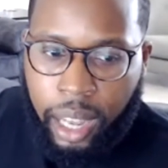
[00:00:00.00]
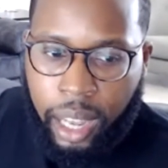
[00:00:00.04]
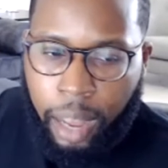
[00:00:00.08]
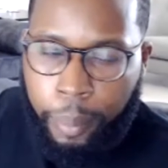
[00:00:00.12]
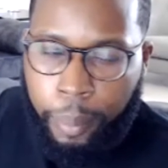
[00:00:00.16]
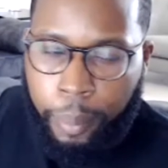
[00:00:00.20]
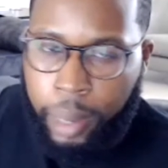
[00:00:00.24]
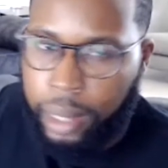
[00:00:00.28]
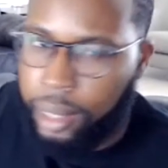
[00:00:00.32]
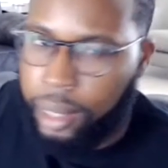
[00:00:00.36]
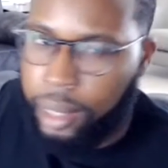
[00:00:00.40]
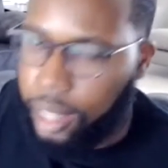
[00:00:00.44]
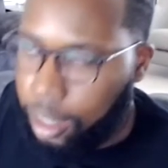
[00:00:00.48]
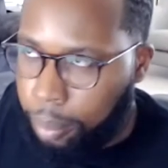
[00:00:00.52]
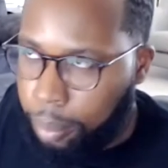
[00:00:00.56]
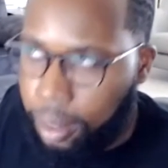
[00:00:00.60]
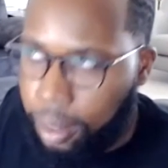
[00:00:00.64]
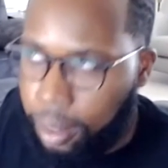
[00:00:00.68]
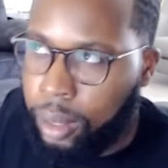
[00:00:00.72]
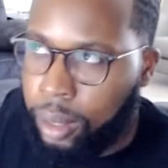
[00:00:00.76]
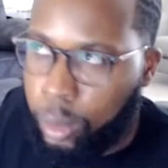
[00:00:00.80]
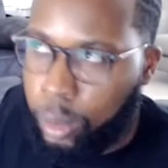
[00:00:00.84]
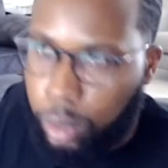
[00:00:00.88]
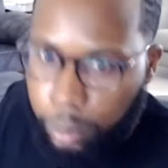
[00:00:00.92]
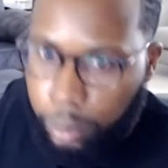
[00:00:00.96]
I mean, think
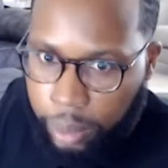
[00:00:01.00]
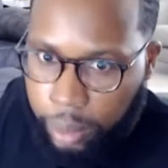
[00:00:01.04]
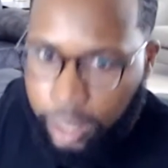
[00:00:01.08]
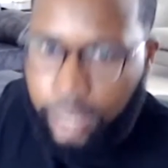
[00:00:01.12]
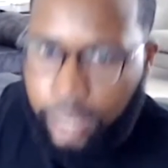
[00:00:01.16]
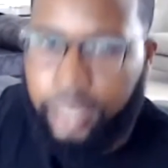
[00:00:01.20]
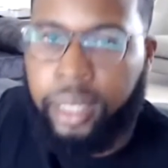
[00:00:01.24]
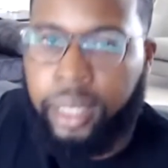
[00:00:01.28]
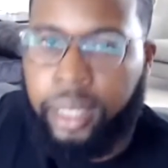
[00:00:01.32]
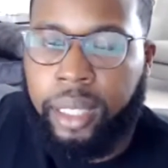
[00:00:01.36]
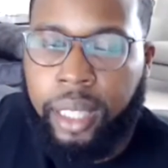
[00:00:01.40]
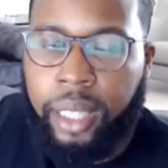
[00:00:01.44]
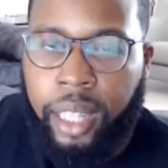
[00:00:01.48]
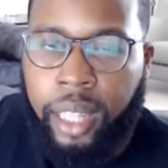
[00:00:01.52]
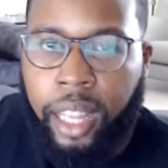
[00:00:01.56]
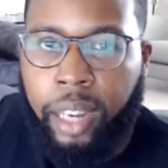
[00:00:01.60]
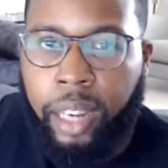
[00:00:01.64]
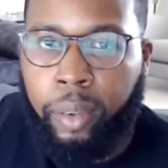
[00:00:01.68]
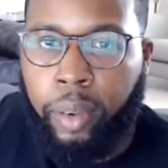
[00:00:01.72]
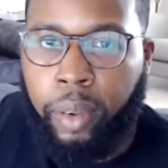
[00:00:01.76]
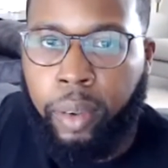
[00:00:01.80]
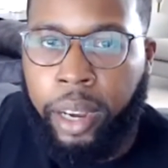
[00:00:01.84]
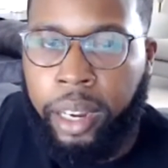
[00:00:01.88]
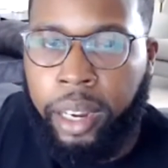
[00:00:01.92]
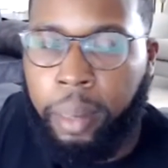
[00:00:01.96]
about the repercussions of
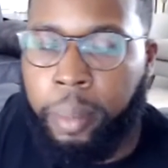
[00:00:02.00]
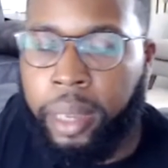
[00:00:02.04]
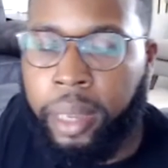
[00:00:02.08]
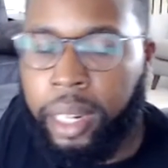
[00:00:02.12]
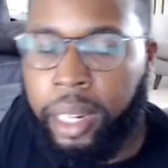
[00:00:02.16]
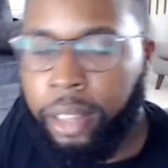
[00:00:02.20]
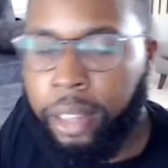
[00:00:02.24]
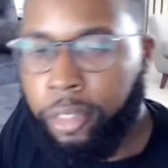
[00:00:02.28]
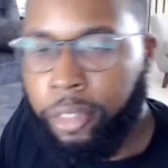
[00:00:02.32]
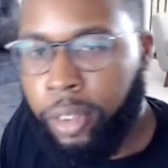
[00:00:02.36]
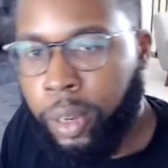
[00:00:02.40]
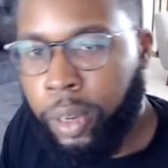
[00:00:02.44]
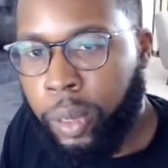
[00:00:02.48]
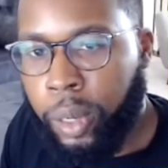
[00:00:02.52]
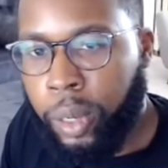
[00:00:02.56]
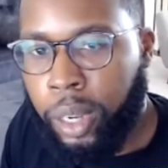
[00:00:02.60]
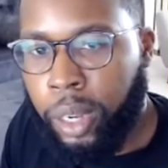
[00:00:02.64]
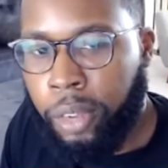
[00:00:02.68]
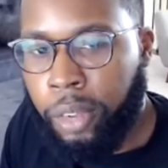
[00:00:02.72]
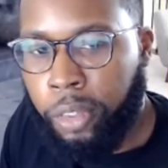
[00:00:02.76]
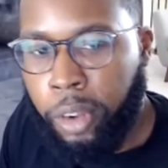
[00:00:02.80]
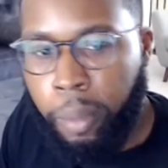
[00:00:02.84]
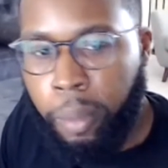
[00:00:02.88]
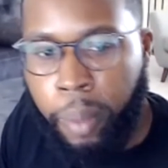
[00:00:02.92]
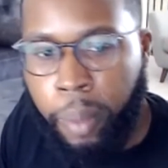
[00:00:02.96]
that, right? I mean, if you're
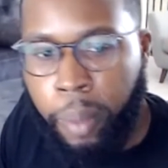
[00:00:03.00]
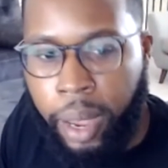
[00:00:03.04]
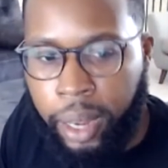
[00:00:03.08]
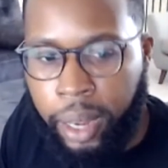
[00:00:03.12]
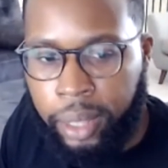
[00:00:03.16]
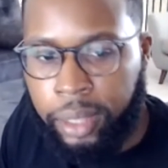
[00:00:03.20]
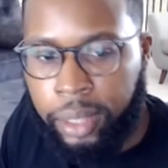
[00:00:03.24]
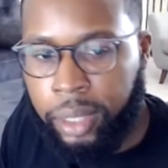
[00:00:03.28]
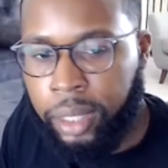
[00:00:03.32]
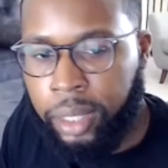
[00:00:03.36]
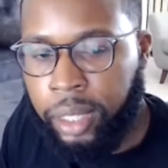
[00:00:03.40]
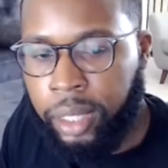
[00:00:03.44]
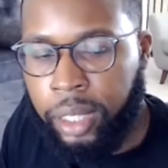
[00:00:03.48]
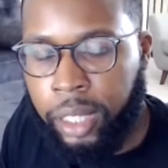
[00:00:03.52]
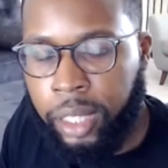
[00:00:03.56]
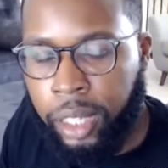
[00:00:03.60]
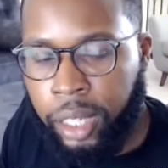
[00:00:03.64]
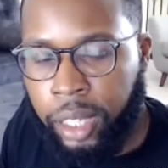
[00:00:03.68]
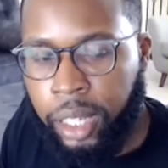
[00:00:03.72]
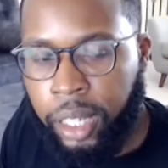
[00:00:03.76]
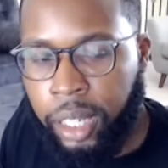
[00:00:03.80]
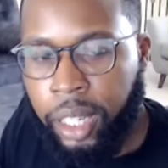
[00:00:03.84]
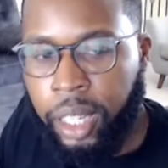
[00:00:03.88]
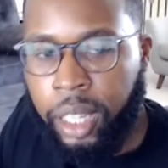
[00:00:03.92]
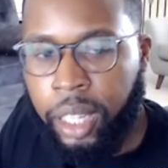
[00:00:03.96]
a manager or
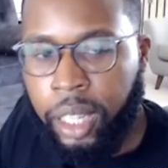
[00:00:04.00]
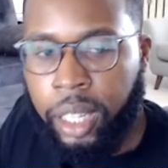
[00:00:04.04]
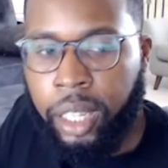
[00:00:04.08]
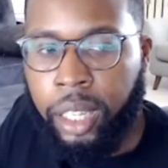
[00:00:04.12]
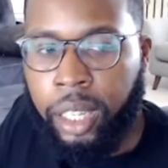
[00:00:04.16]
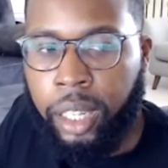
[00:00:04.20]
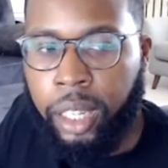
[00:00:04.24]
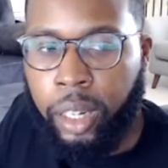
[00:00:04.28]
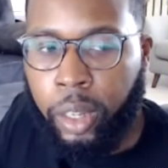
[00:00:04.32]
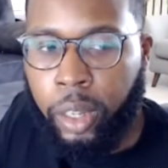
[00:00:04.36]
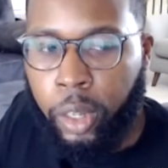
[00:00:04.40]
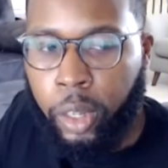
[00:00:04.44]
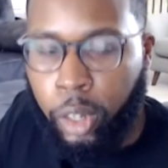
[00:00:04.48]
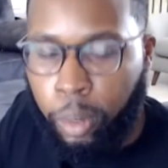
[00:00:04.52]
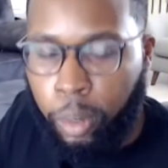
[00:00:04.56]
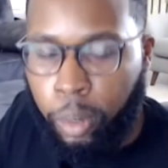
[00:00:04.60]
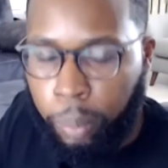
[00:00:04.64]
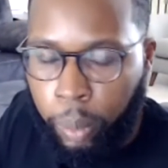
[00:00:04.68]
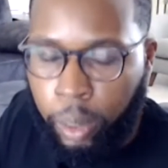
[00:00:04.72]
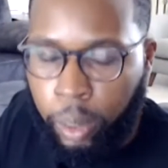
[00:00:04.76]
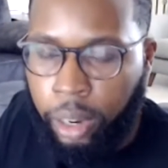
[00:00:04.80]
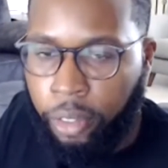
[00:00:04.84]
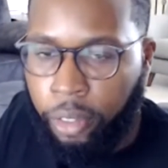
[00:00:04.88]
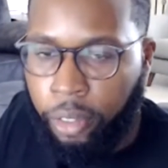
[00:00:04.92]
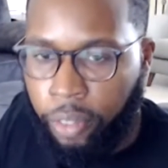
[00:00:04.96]
your
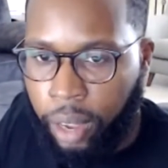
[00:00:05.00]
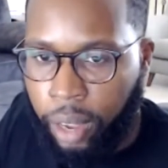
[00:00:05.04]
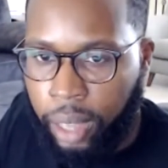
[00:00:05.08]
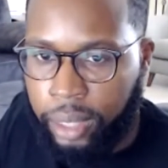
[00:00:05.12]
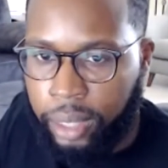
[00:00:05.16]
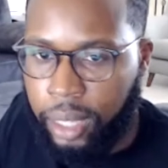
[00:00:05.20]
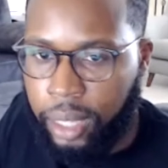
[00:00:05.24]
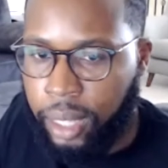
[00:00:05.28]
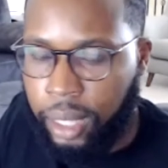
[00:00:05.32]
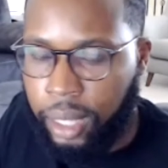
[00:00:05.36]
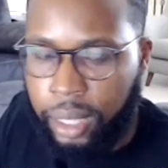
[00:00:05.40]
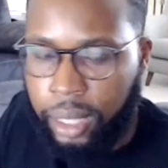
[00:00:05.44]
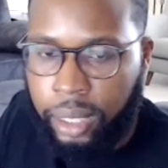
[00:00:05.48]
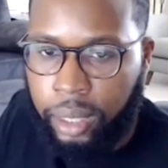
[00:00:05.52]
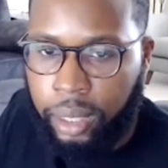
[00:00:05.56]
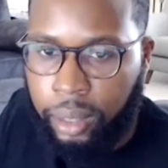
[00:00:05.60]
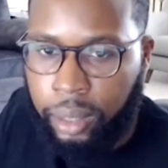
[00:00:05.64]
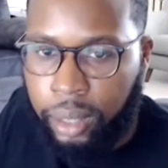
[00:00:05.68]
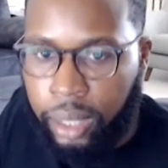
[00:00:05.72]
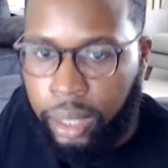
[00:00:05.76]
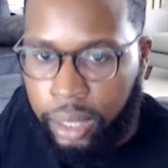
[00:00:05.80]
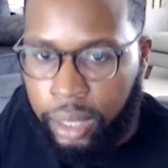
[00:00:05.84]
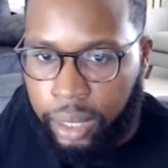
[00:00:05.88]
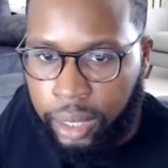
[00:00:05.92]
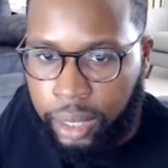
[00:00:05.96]
employer finds out that you're
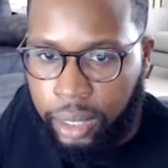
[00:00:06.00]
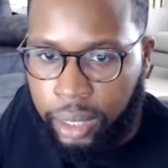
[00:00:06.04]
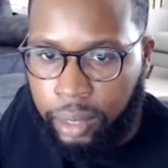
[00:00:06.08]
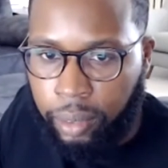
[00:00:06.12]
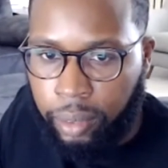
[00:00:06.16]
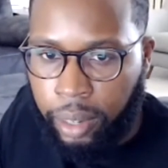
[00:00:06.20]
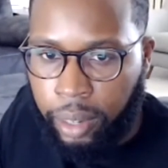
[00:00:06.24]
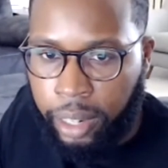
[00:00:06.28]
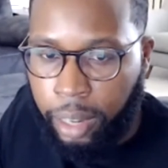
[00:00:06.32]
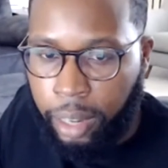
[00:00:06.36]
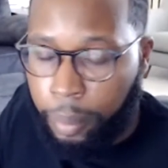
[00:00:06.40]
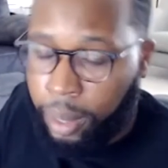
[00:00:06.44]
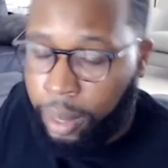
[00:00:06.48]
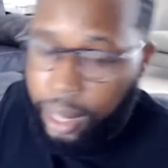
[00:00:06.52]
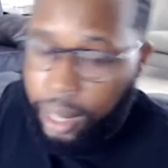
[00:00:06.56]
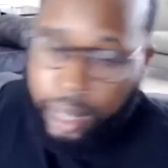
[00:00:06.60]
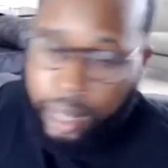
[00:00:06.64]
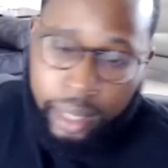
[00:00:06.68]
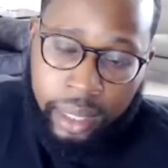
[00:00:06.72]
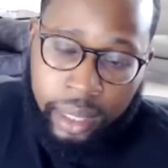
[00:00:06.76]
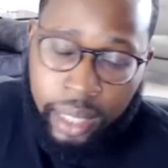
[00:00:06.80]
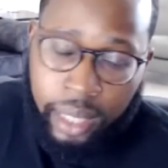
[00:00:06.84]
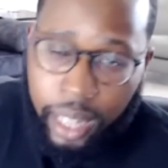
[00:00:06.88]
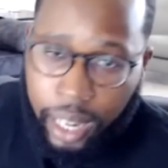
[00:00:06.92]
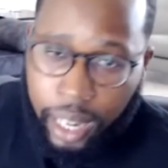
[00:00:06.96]
looking, right? I mean, they
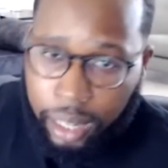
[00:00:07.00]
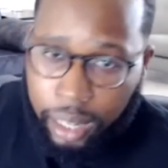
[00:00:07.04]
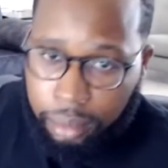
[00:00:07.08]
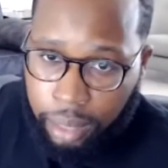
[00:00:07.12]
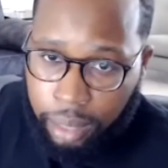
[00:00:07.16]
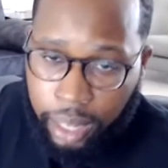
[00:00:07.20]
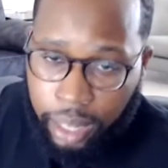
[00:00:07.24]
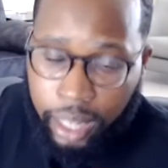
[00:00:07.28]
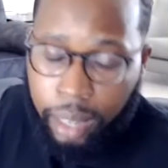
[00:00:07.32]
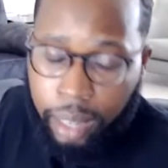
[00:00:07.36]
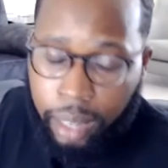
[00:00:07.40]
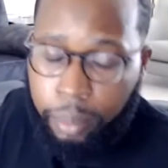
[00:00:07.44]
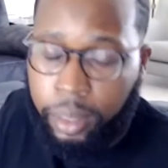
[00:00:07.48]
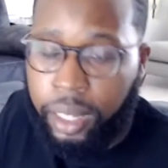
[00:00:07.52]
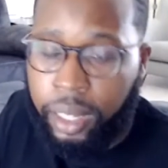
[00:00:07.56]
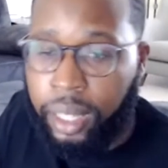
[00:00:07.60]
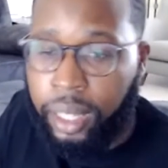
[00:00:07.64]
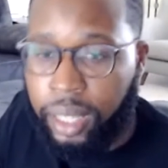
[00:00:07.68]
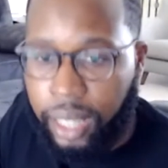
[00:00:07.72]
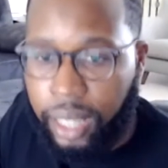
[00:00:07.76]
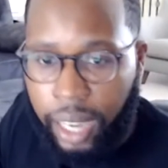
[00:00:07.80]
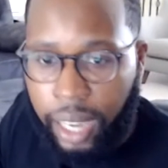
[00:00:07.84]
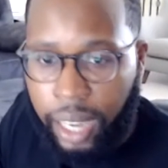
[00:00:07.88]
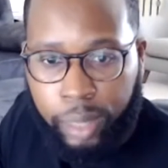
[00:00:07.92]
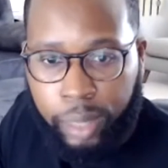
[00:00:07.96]
decide, hey, I'm gonna
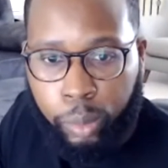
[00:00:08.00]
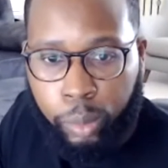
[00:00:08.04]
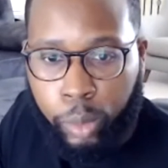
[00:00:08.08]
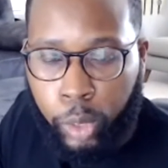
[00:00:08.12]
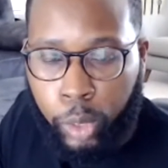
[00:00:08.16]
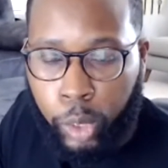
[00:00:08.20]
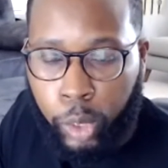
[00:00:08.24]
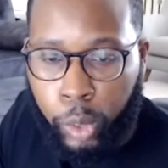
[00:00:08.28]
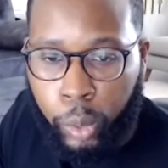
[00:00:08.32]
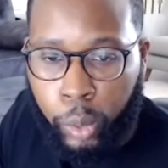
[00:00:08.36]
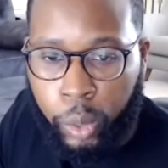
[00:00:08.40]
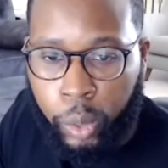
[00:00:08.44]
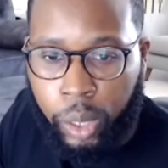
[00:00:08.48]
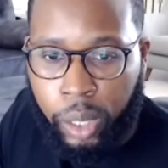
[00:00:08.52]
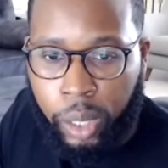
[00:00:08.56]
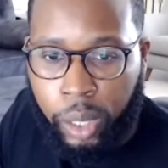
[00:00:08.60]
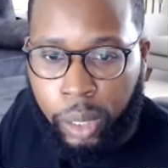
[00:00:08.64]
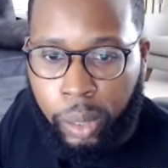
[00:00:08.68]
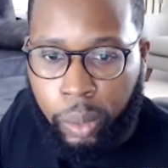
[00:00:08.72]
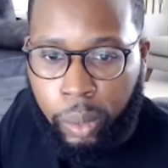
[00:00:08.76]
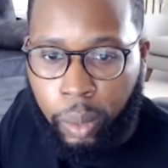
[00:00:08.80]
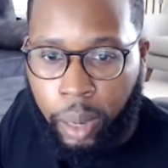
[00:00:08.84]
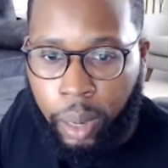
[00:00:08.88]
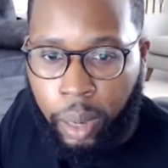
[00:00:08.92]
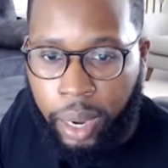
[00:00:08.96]
cut ties with you,
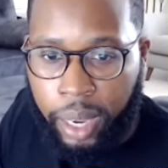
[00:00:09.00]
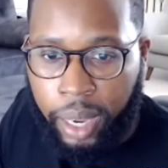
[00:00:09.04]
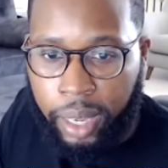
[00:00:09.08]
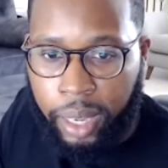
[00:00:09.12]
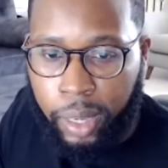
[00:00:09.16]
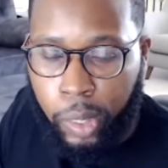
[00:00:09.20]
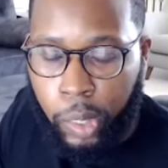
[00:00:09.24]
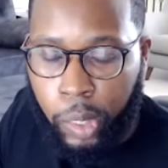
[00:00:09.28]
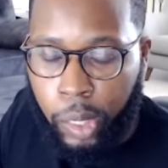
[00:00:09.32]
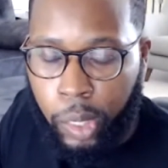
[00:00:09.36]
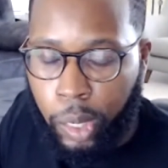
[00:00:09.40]
right?